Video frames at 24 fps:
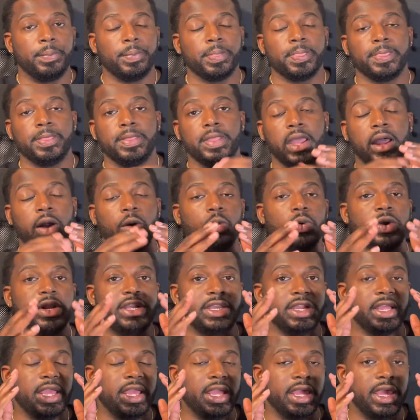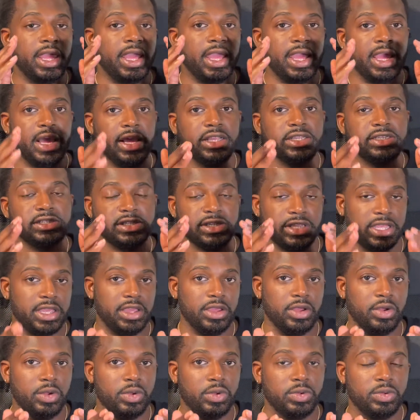Now with that
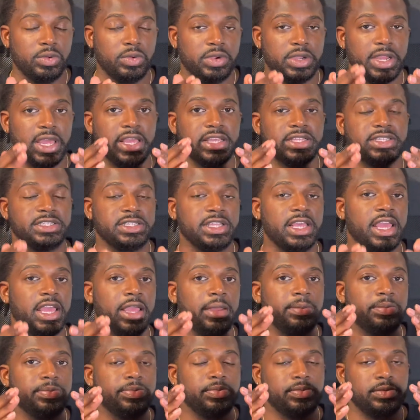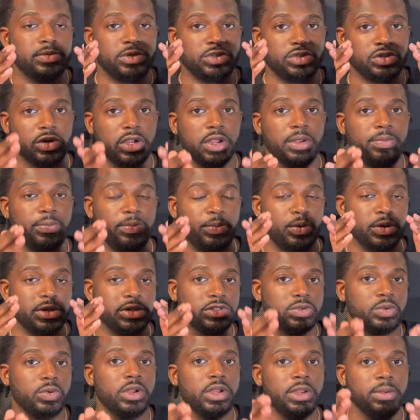XL, that same trip with
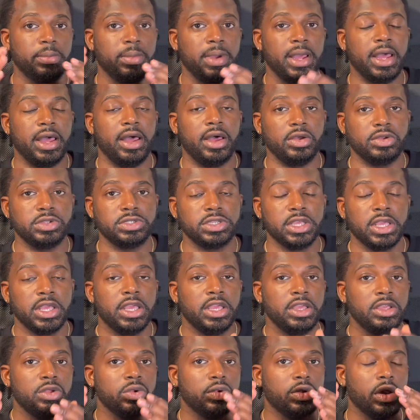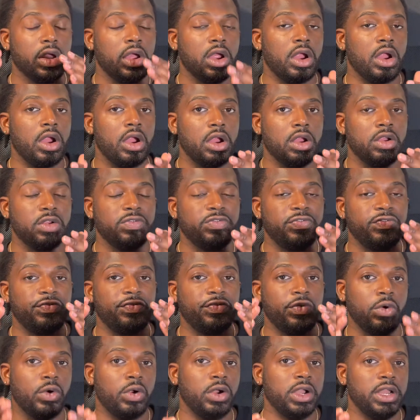20 miles, you can earn
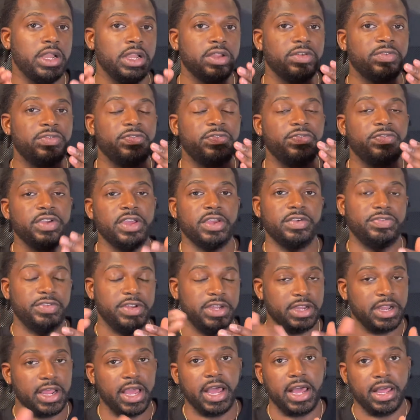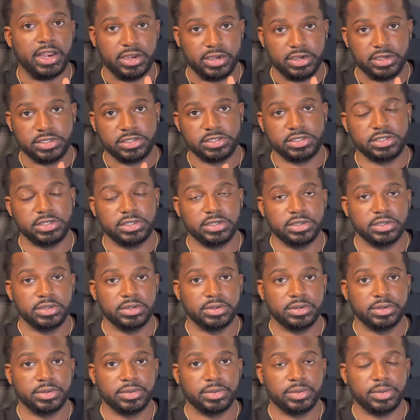$40 to $50,
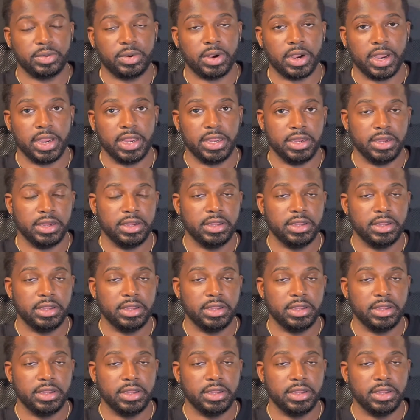right?